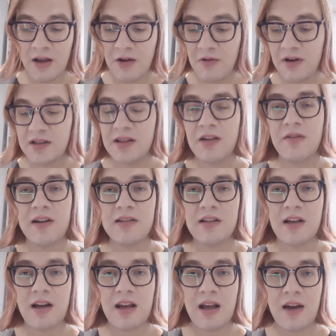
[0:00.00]
Whereas the rest you
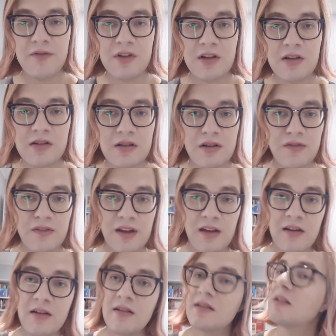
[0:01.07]
kind of have to use your
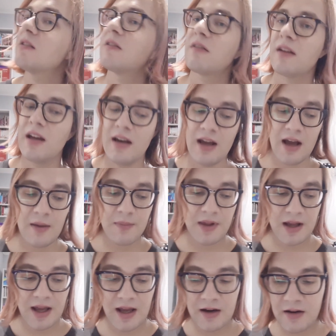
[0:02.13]
fingers, you don't get an
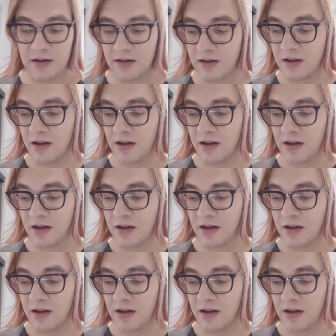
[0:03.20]
applicator.